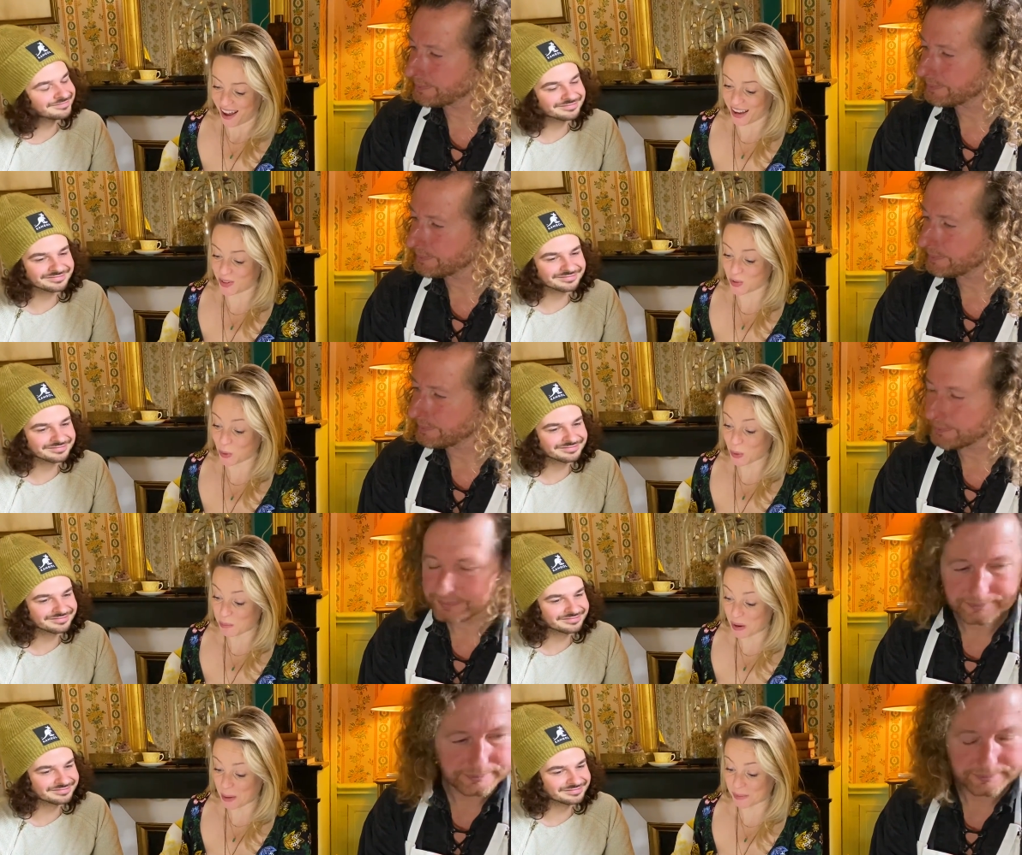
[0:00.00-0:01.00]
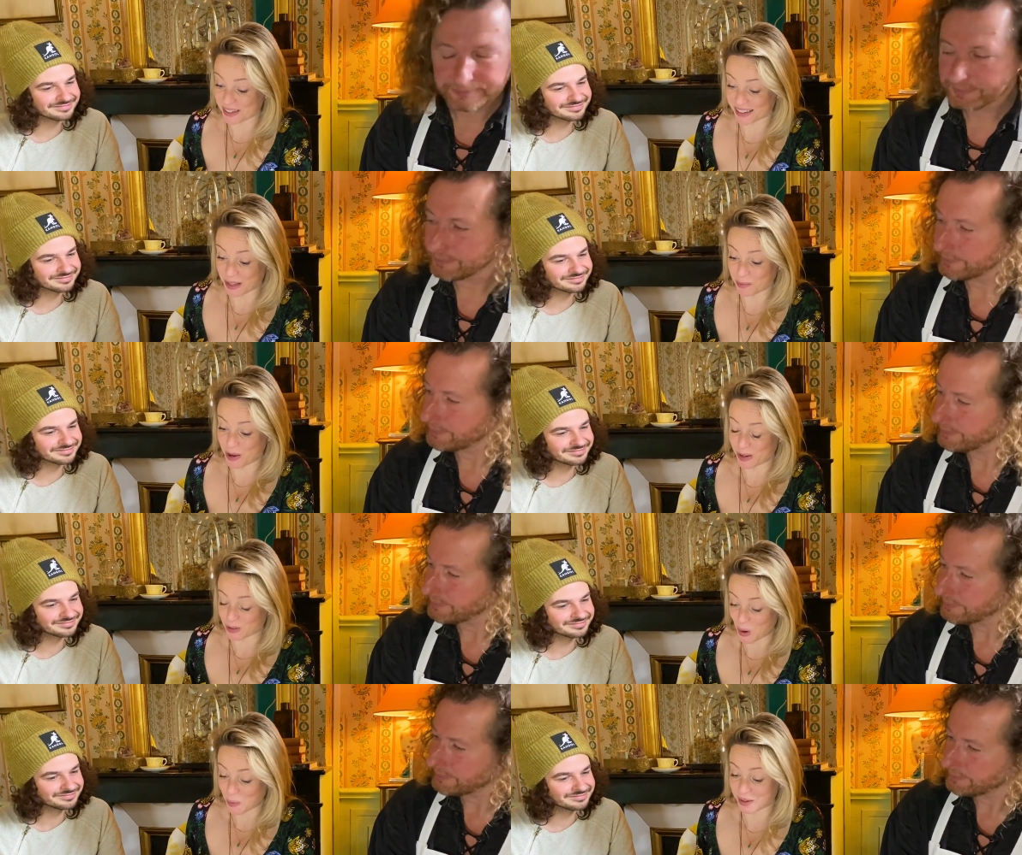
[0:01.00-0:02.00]
Speaker 1: I enjoy your mums, Selmar,
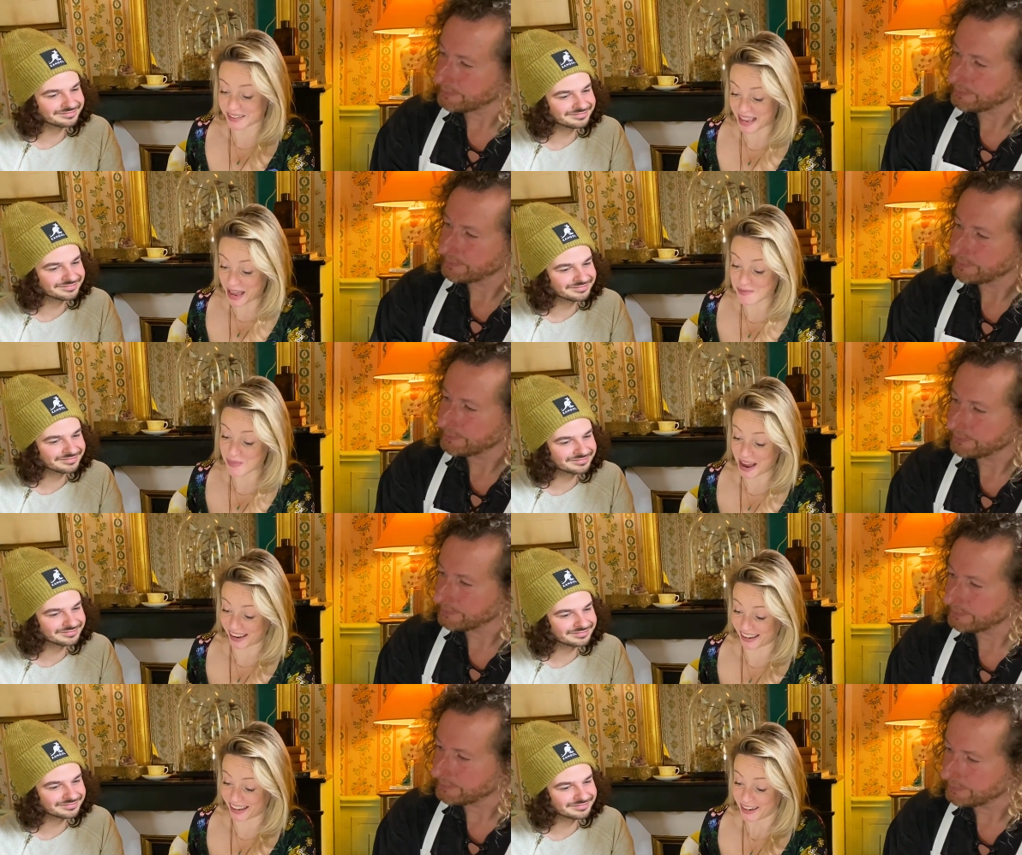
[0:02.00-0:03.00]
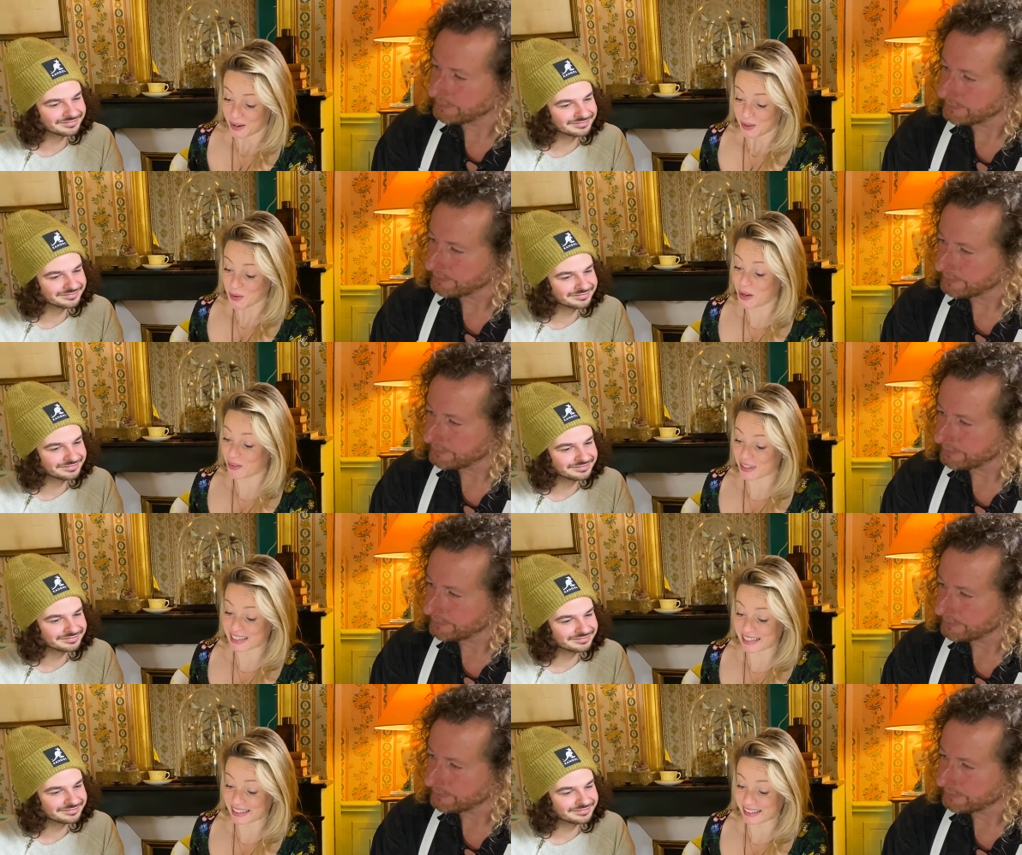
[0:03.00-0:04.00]
Thomas, and Marie. You give us
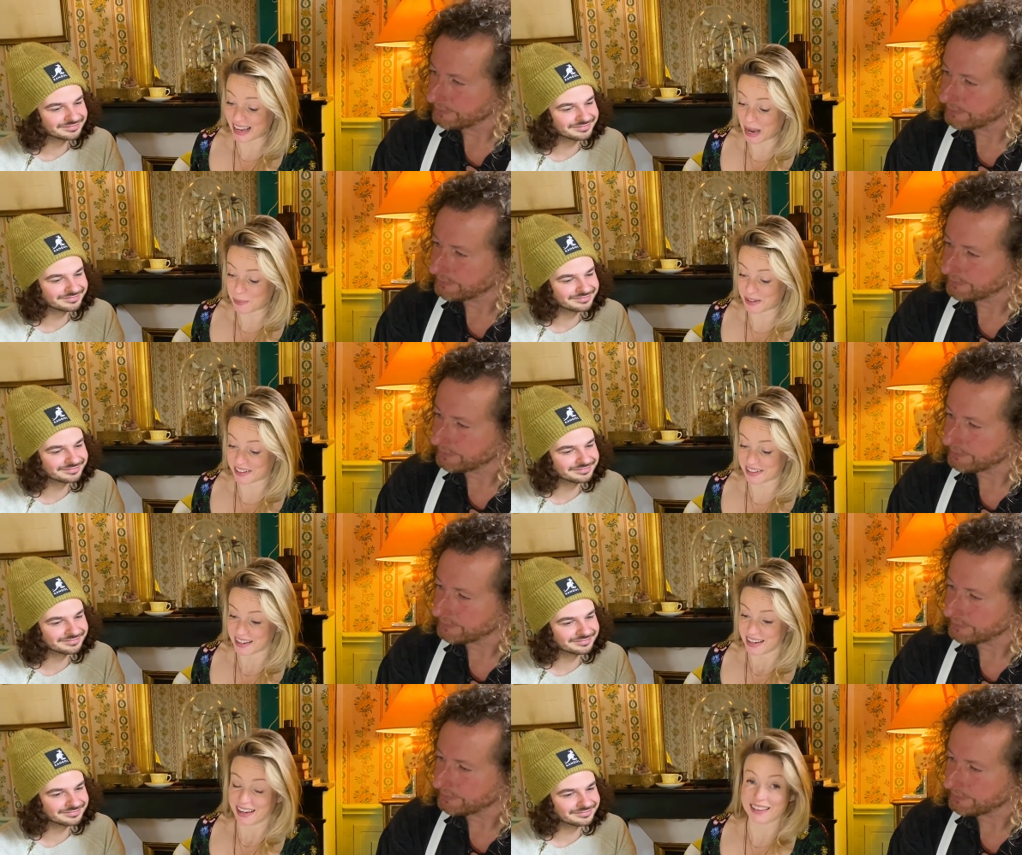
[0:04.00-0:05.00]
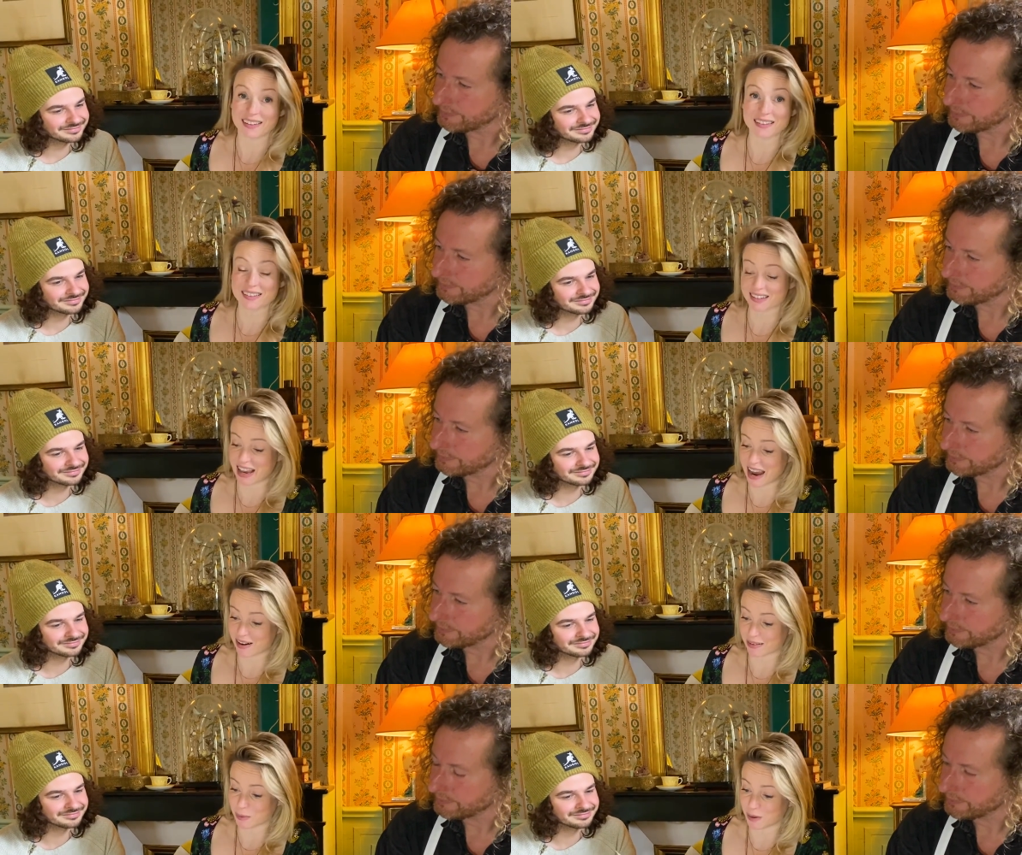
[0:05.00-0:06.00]
a little happiness in this
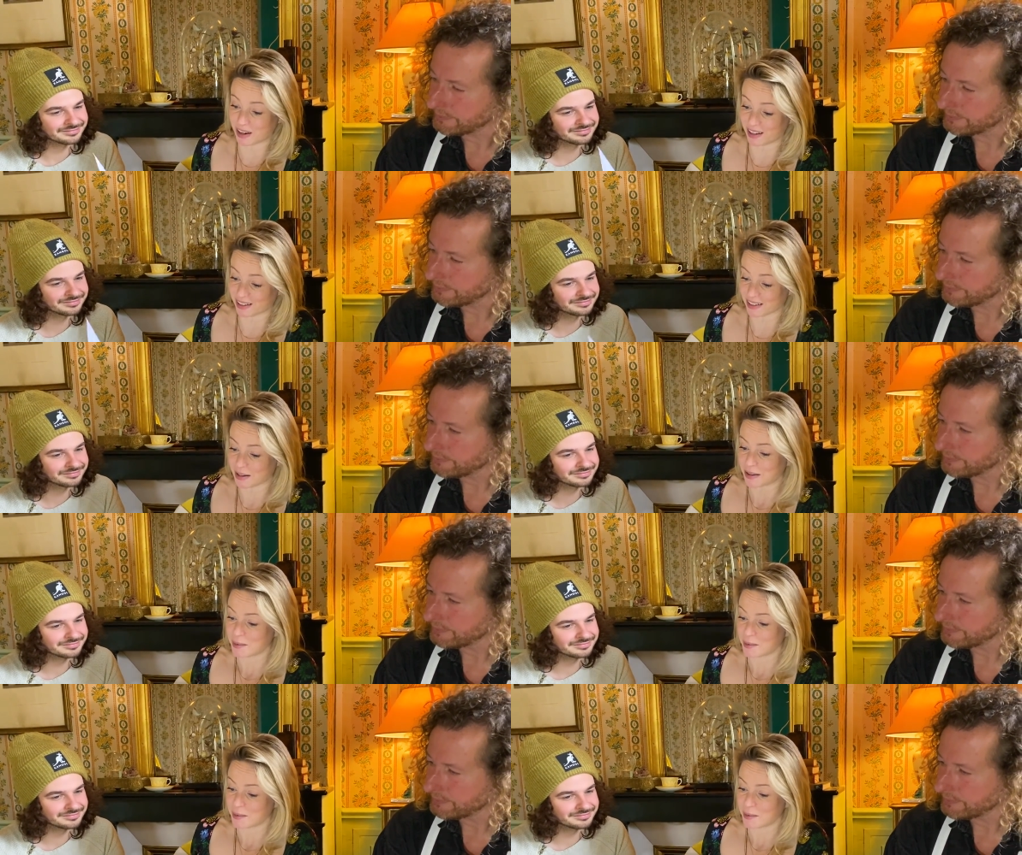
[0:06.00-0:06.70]
scary world.